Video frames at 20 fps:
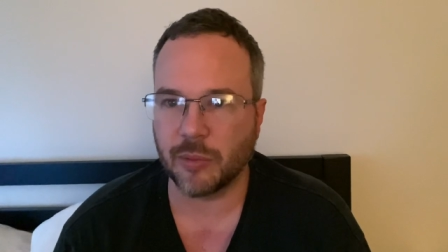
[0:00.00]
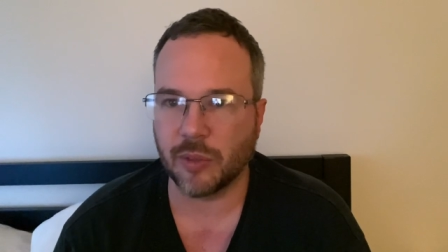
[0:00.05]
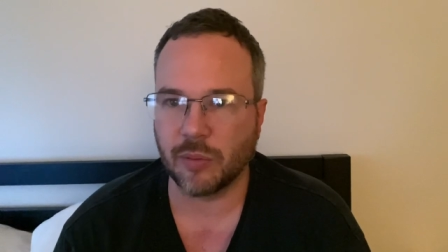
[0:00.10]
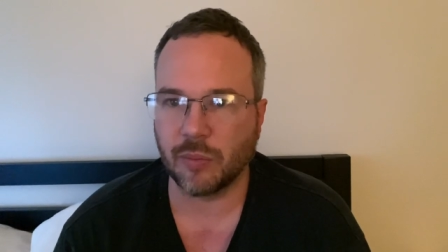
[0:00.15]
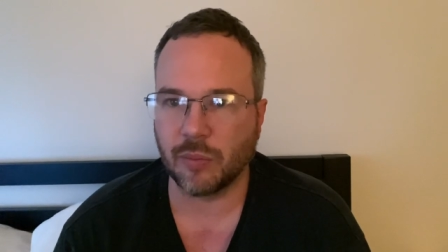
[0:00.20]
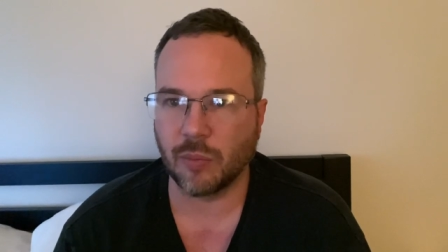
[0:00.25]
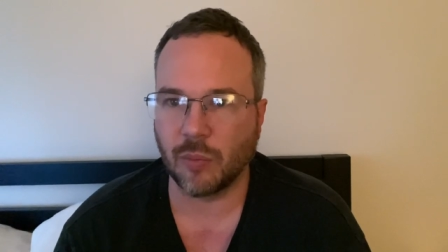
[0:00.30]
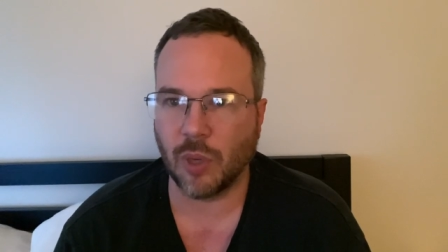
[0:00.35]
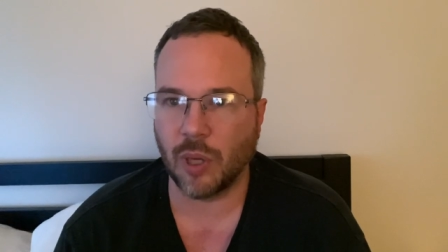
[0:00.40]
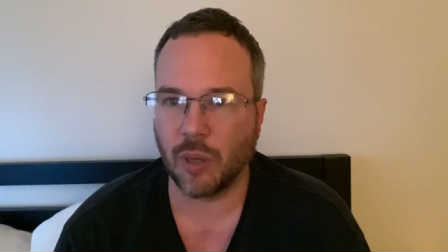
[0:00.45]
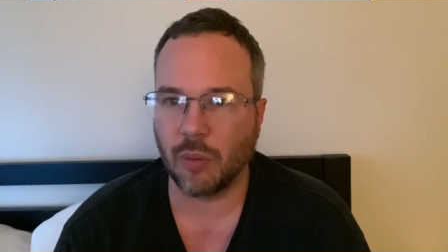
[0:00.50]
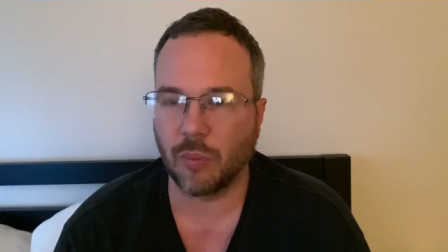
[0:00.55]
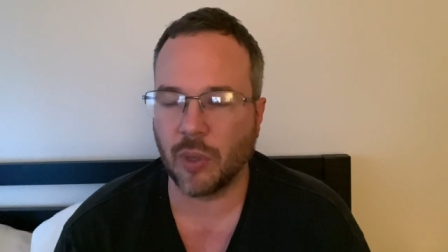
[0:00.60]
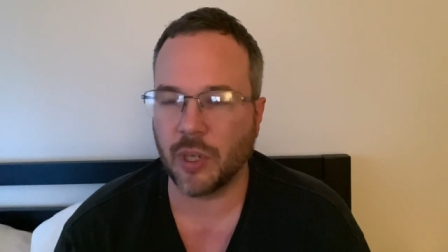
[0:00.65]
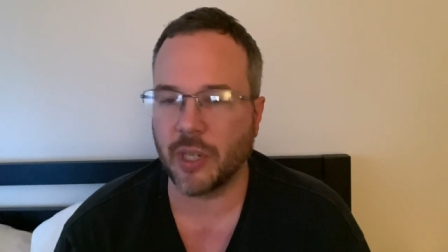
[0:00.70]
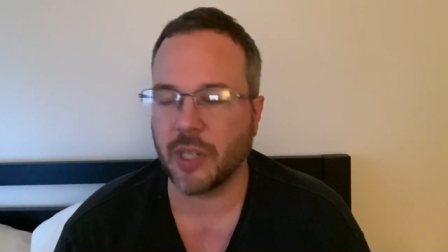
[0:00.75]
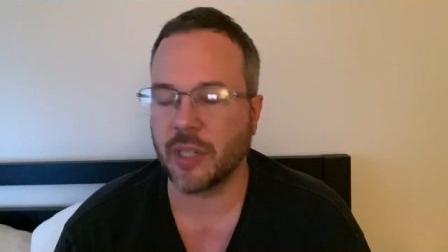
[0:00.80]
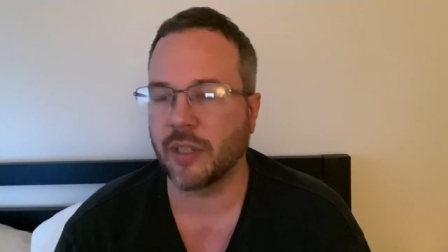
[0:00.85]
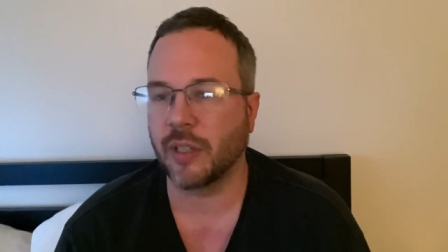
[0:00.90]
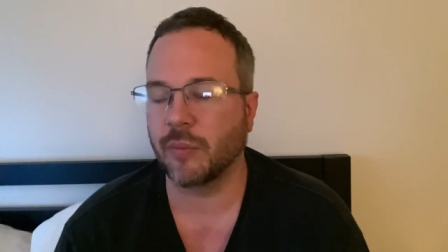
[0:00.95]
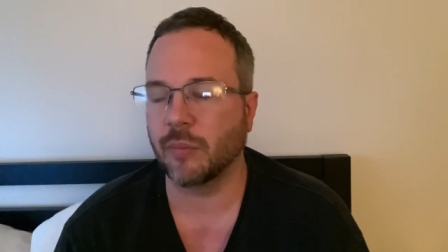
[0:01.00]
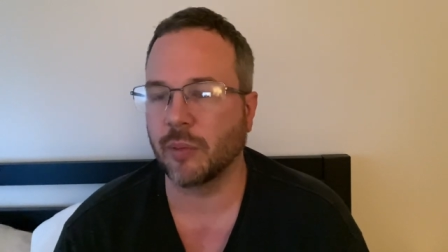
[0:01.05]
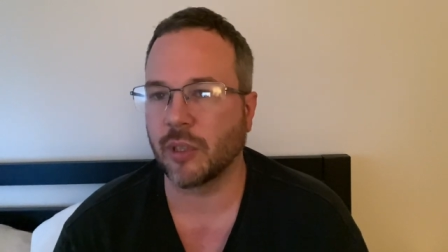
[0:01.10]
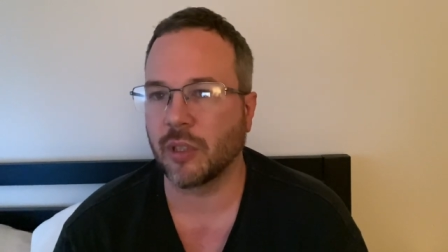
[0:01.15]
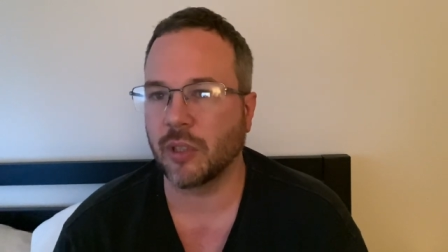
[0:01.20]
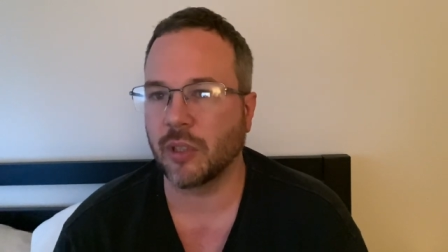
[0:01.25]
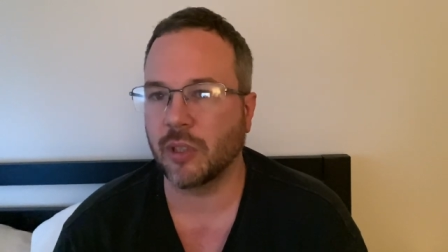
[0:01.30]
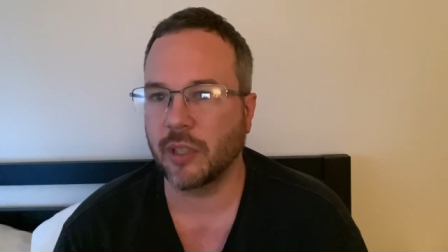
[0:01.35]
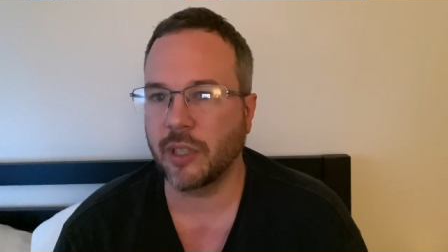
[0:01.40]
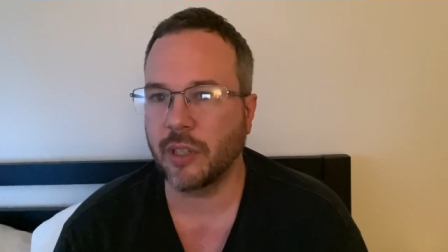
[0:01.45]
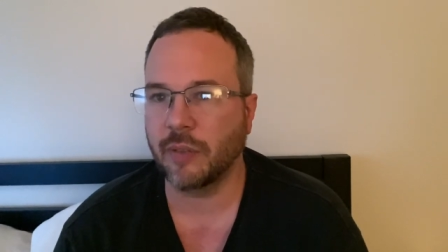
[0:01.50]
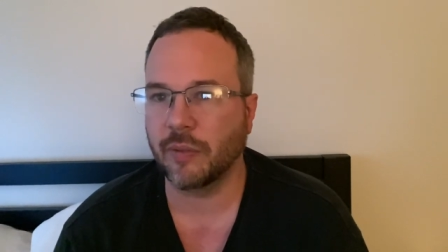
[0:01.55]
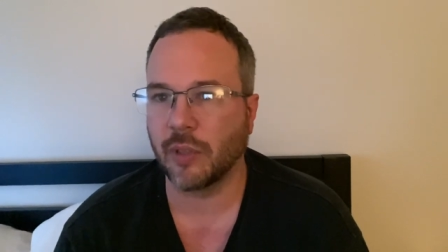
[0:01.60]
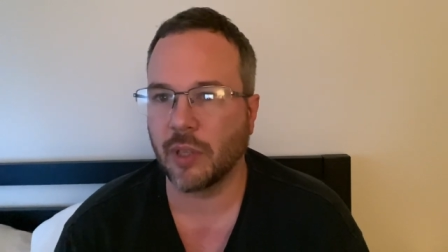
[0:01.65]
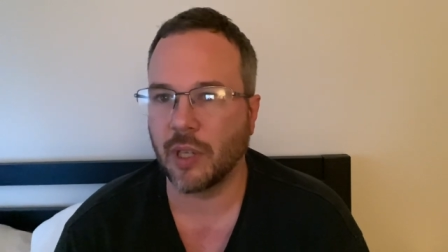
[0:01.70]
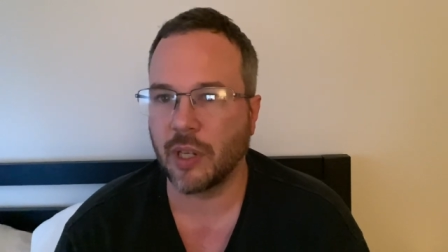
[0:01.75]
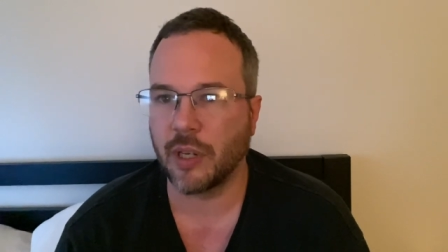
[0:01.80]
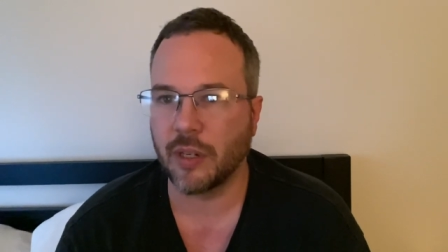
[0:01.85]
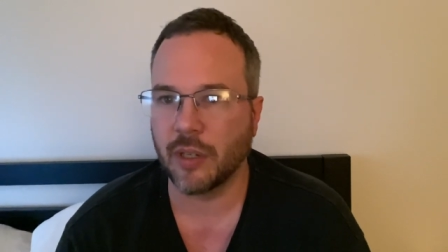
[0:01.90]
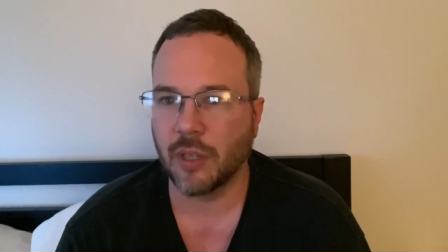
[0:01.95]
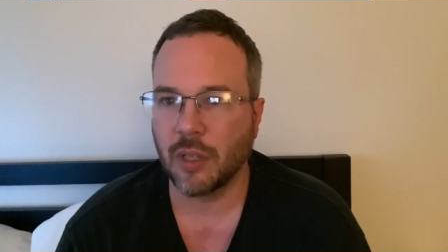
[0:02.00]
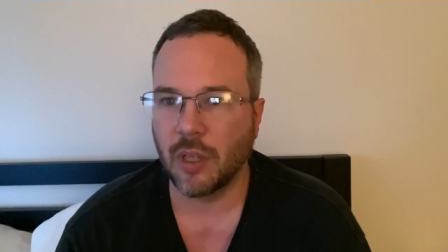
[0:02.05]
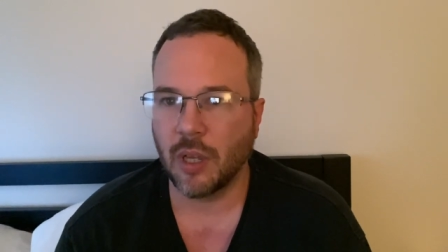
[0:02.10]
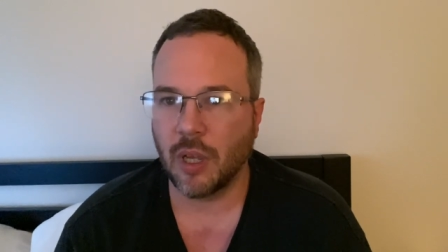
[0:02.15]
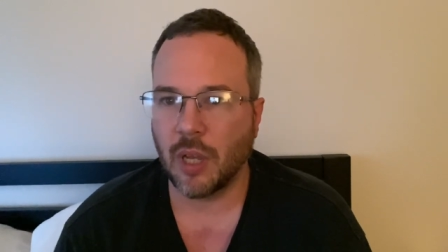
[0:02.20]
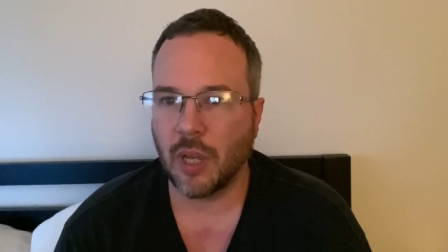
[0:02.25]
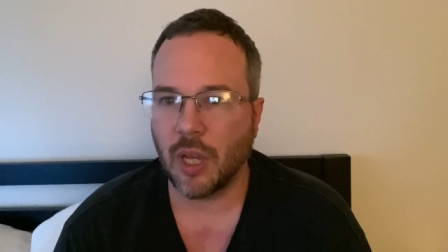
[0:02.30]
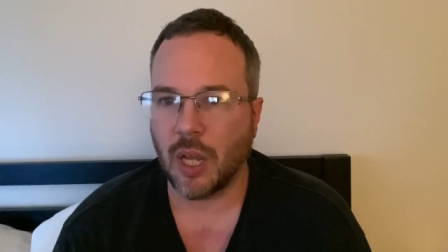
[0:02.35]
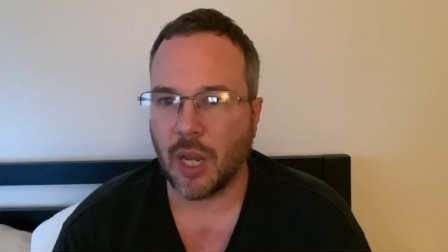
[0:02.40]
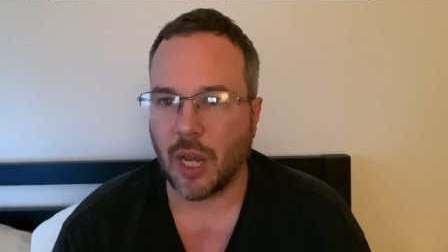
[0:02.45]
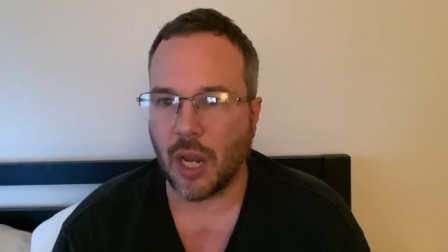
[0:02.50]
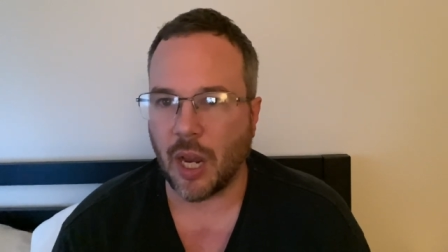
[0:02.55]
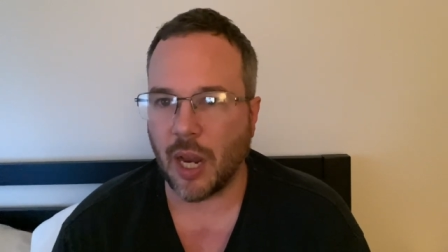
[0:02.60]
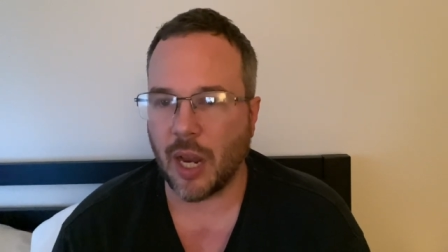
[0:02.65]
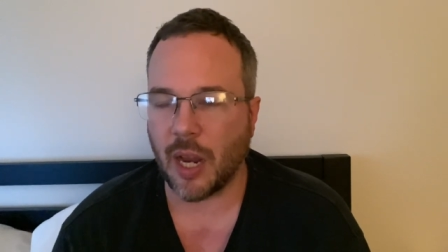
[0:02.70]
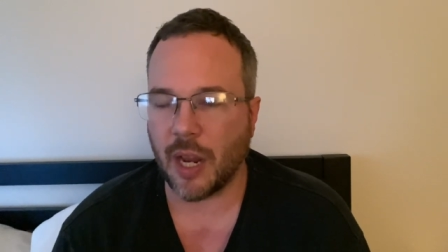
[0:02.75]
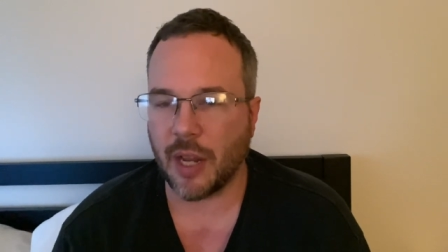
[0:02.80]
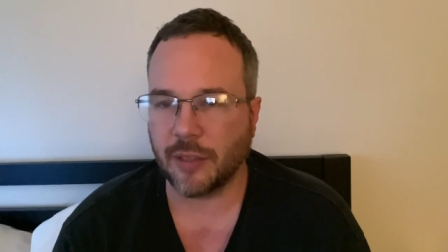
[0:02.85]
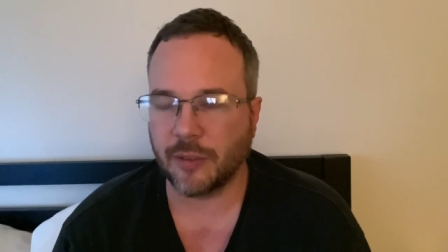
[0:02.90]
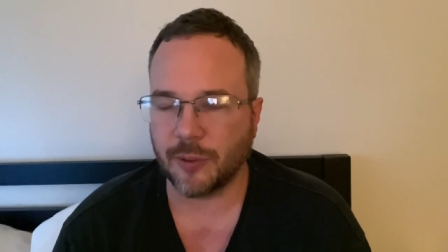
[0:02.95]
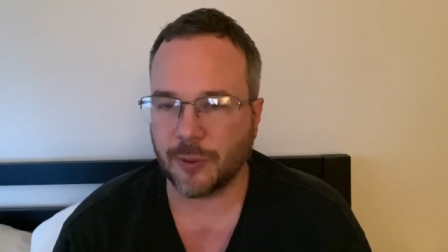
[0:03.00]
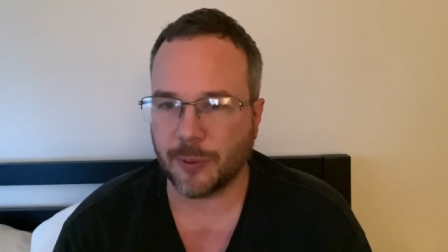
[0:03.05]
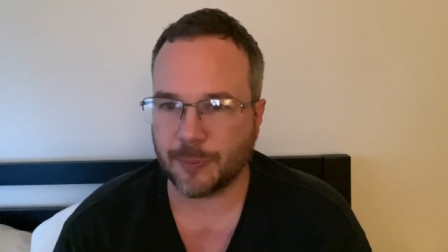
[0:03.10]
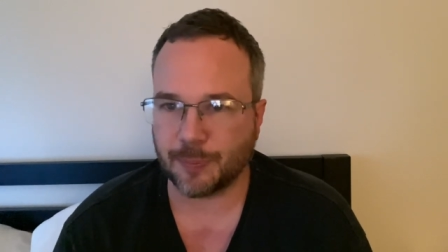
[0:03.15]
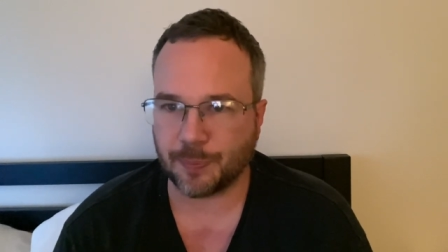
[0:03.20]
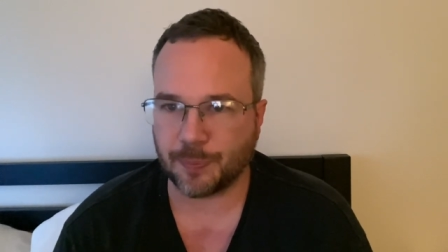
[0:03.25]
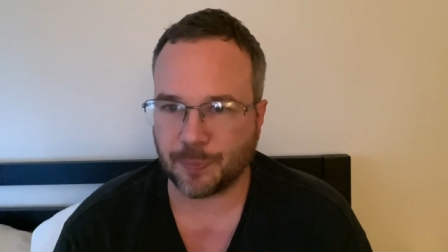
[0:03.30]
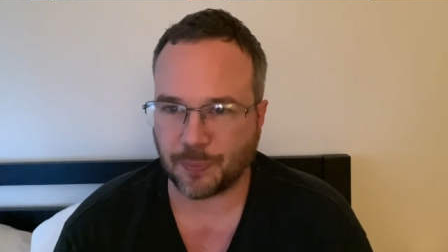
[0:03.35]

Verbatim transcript: and what what he did with Cleveland, and